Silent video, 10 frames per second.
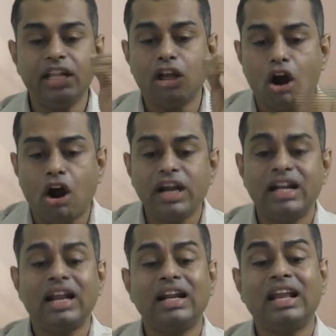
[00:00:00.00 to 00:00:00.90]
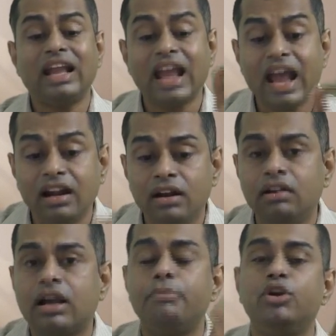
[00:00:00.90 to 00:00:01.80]
the auditor
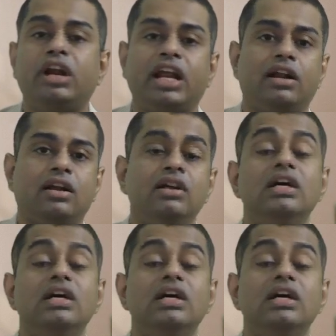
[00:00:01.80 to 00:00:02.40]
can communicate.